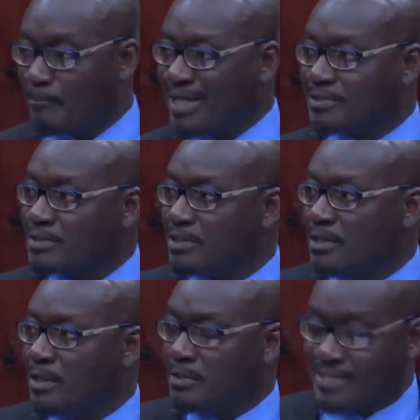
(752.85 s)
But
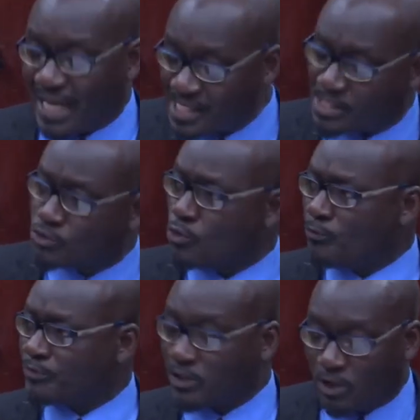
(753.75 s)
tell us the
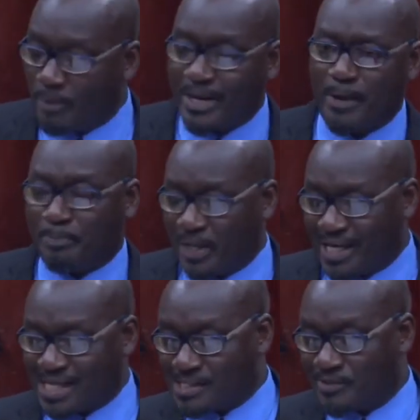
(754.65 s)
truth. Don't come here
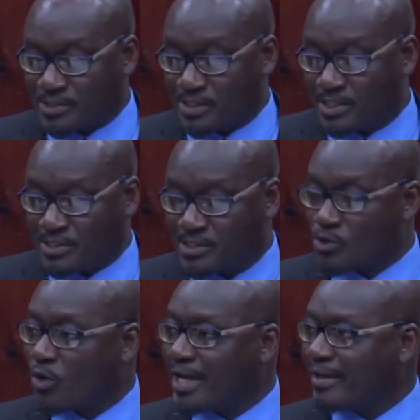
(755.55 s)
playing as if it's
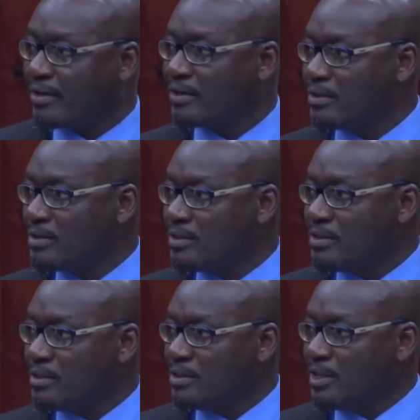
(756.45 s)
okay.
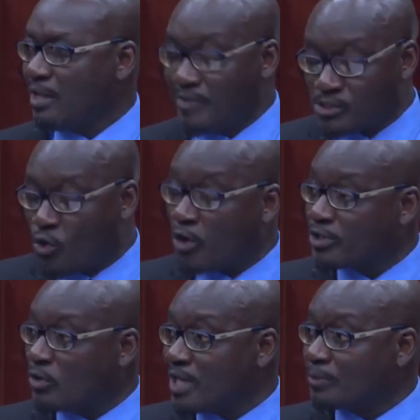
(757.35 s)
If it's
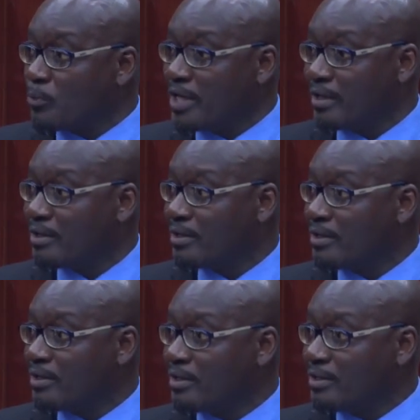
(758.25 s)
going down that way,
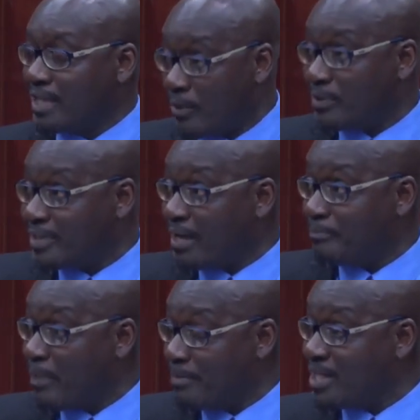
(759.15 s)
there
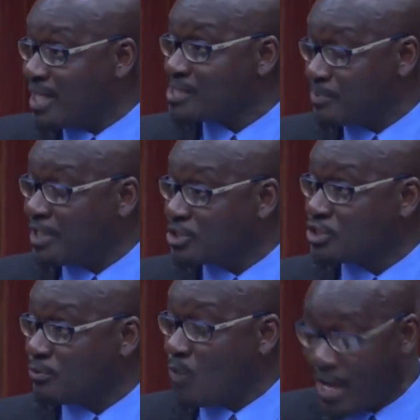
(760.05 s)
may be an
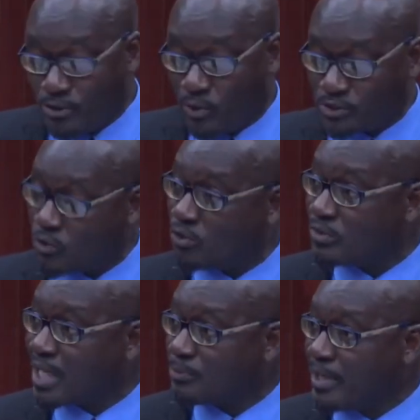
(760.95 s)
explanation why you want to go
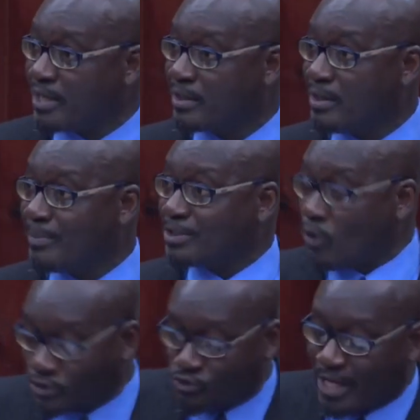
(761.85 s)
down that way. But
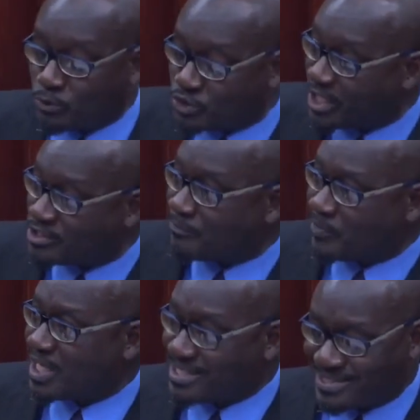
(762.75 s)
don't try to change the
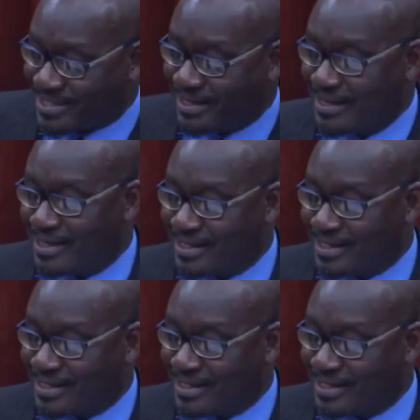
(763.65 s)
figures and say,